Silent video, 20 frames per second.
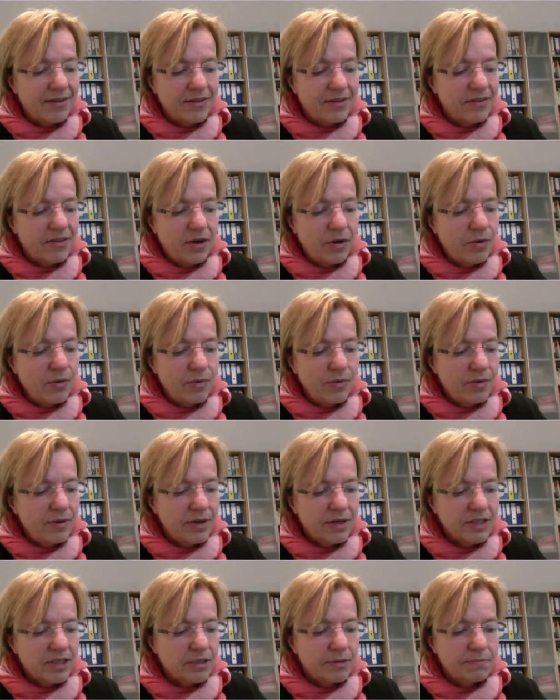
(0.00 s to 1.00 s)
No
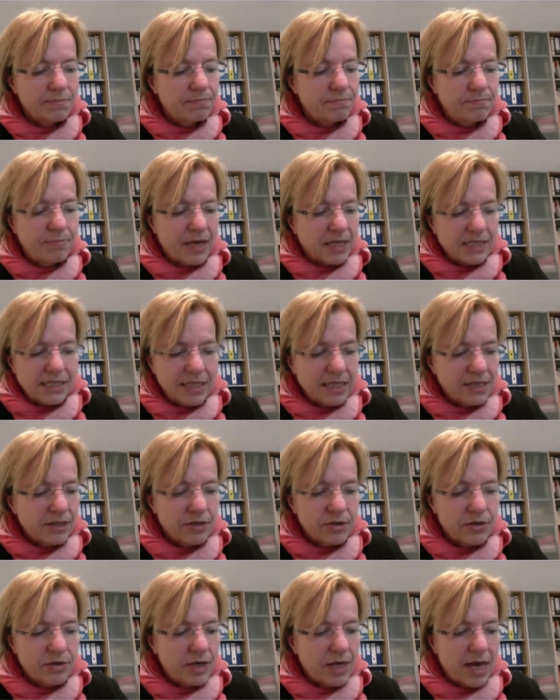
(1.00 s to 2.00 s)

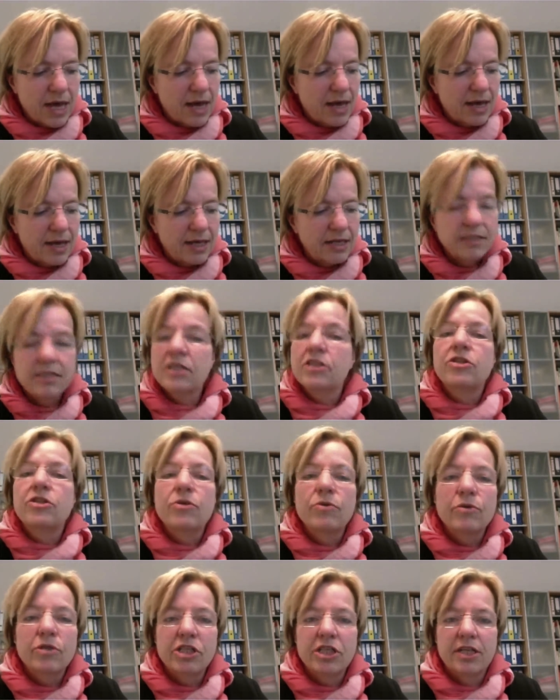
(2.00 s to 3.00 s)
particular
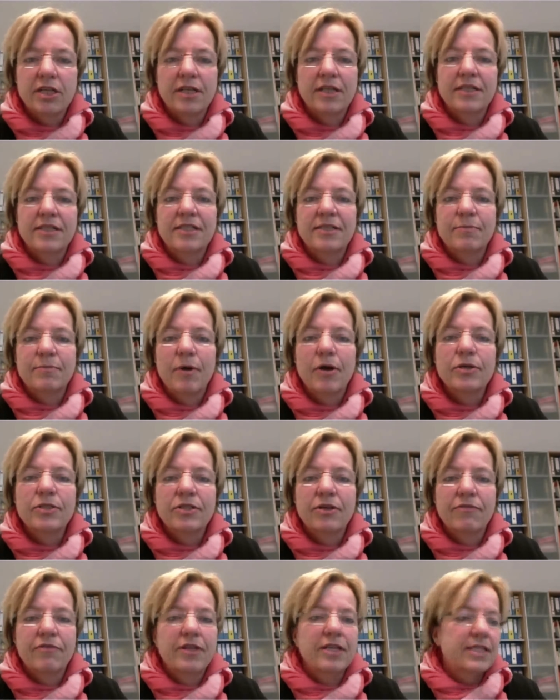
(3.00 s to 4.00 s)
institutions most
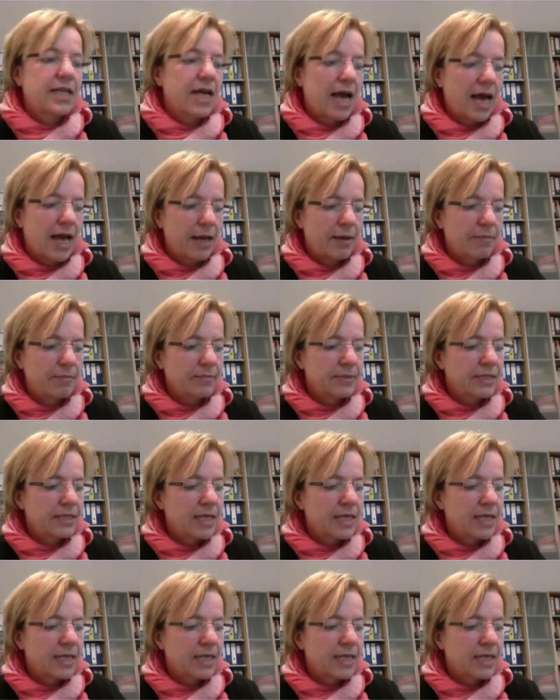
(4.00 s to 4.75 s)
of the time